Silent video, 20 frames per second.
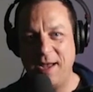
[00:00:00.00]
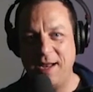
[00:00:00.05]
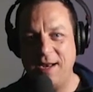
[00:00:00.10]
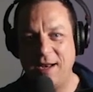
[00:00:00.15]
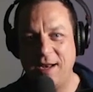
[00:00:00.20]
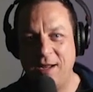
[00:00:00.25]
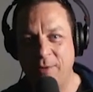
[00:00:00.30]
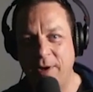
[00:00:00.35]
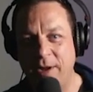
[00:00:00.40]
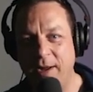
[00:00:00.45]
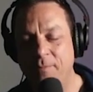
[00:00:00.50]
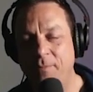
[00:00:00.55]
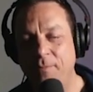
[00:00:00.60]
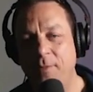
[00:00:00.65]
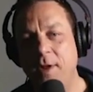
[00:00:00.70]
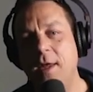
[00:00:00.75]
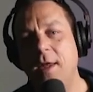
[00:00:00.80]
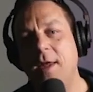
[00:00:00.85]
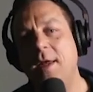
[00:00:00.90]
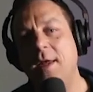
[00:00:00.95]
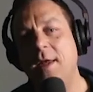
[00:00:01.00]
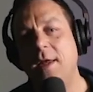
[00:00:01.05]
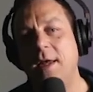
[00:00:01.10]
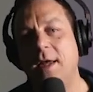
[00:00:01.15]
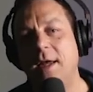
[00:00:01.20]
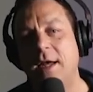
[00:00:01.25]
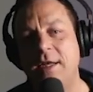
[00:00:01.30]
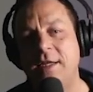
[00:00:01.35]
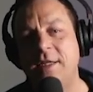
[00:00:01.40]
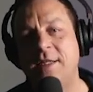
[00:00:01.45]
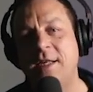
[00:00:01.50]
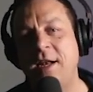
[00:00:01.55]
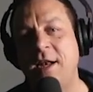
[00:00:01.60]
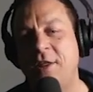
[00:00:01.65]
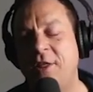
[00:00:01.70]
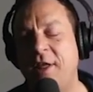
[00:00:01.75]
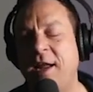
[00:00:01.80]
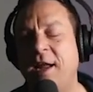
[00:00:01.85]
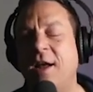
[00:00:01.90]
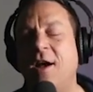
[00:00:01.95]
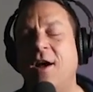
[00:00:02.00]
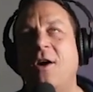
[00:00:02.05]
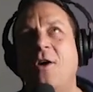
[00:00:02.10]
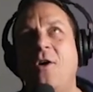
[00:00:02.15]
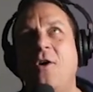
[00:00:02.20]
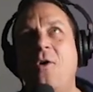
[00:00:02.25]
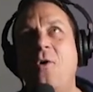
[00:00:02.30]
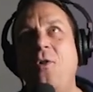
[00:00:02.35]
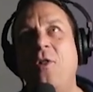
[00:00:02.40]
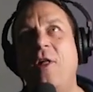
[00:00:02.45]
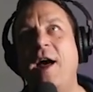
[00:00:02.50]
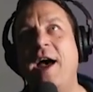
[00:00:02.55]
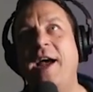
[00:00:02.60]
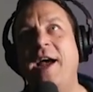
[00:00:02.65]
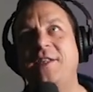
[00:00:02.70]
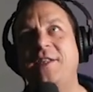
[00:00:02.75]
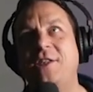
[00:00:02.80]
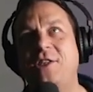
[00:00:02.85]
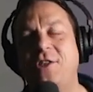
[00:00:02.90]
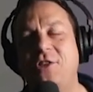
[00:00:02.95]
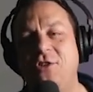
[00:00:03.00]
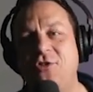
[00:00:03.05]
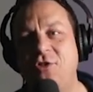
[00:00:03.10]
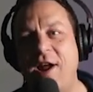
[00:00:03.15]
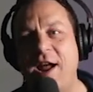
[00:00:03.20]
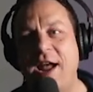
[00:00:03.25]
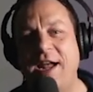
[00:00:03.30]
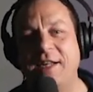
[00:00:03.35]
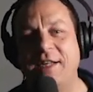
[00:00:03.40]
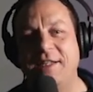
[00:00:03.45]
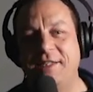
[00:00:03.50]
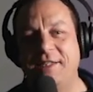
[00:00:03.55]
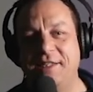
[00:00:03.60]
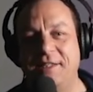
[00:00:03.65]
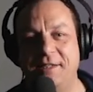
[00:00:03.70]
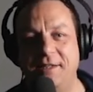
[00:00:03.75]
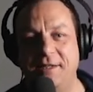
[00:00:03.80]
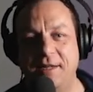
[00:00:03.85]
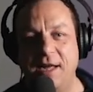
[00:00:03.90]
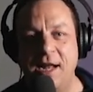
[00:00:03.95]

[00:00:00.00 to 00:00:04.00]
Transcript: anyway. And you suddenly think, all that stress,